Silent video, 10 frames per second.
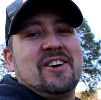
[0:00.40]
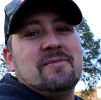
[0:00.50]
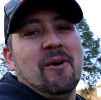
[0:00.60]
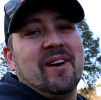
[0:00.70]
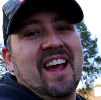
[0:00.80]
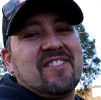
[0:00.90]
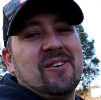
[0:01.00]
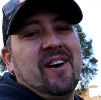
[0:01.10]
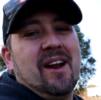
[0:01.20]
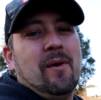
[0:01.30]
Good morning
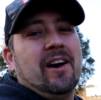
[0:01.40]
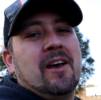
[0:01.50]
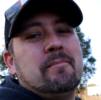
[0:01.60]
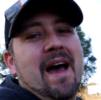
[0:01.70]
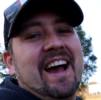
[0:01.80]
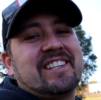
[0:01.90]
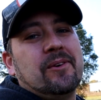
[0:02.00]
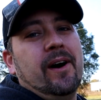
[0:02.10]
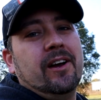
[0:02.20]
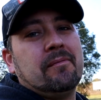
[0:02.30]
everyone and welcome back to
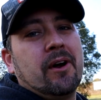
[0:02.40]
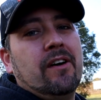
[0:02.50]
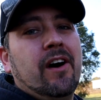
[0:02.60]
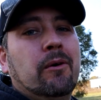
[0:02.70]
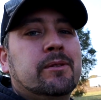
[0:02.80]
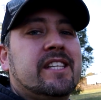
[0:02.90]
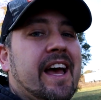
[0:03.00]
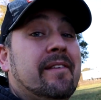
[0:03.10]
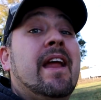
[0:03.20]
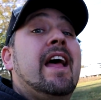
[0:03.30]
Welcome Grove Homestead.